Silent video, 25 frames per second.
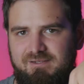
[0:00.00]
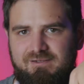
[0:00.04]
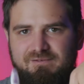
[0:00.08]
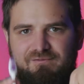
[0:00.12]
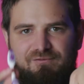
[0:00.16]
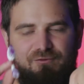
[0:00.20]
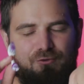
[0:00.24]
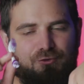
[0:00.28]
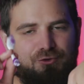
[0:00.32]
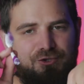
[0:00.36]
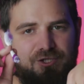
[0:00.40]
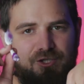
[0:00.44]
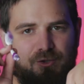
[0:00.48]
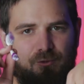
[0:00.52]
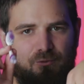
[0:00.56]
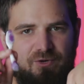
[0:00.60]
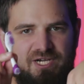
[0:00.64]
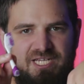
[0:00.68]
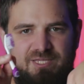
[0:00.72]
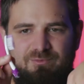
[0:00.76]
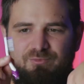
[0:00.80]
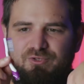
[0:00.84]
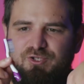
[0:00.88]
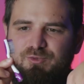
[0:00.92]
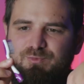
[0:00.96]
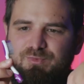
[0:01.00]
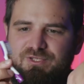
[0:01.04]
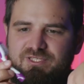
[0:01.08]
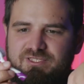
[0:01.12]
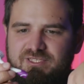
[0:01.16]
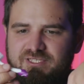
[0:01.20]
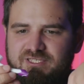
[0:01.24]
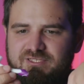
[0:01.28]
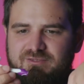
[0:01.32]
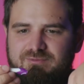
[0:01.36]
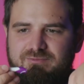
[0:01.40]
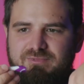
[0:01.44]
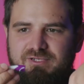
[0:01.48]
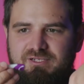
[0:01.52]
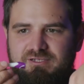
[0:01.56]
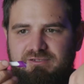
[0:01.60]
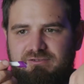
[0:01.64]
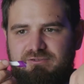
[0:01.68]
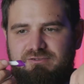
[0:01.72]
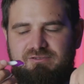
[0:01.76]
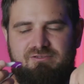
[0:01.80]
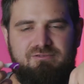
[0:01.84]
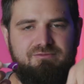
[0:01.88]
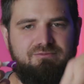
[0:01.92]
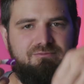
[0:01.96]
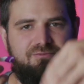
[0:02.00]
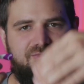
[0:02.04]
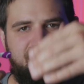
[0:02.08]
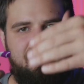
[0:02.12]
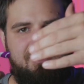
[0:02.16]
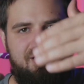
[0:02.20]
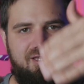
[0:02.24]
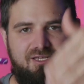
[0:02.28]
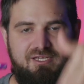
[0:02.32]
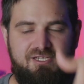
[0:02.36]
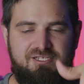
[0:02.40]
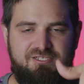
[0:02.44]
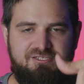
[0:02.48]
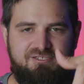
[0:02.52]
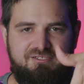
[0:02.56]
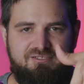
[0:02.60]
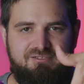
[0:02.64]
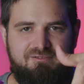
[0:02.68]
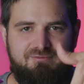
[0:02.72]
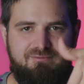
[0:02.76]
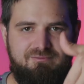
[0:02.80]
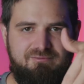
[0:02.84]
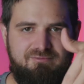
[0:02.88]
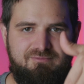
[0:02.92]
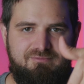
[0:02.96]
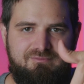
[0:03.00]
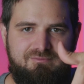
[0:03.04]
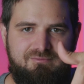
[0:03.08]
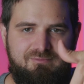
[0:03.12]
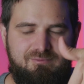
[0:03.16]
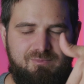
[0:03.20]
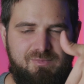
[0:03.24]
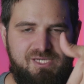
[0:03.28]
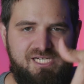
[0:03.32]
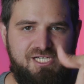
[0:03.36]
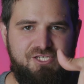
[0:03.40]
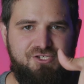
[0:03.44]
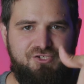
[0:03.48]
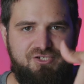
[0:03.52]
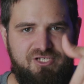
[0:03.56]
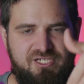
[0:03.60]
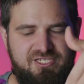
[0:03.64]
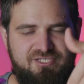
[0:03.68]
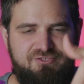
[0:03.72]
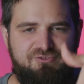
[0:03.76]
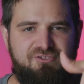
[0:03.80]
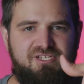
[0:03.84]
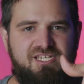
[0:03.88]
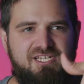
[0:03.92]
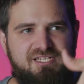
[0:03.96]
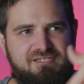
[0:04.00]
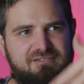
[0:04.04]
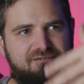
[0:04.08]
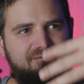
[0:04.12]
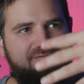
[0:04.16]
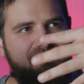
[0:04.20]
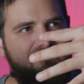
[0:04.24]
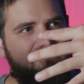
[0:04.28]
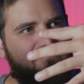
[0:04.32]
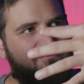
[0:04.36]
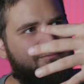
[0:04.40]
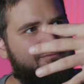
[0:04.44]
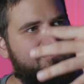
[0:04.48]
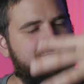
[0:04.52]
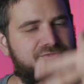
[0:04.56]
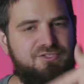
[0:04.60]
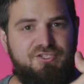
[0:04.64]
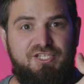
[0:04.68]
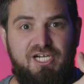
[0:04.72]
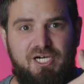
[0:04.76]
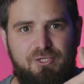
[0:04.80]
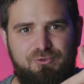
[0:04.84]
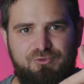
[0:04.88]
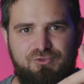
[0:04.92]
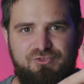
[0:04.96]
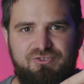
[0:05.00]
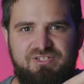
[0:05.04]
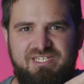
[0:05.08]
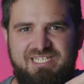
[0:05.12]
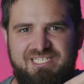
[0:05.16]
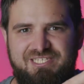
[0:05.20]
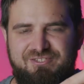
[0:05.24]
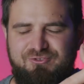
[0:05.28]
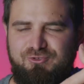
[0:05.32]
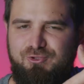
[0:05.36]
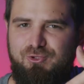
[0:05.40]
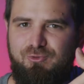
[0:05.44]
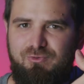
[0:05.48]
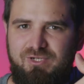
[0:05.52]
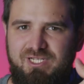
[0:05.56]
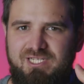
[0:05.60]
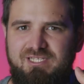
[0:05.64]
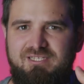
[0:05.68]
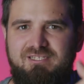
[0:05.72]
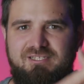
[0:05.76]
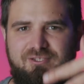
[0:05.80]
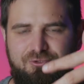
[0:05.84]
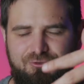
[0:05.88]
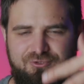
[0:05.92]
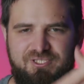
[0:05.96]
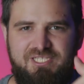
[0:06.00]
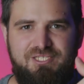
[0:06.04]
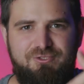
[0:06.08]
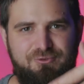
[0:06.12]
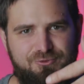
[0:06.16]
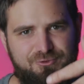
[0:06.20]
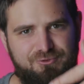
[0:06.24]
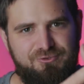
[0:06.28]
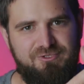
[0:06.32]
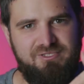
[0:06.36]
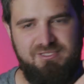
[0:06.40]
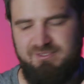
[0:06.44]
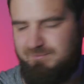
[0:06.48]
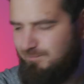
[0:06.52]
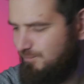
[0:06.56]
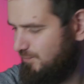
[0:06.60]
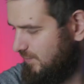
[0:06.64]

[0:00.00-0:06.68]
for weight purposes, because as much as you can downgrade your weight, you need to do it.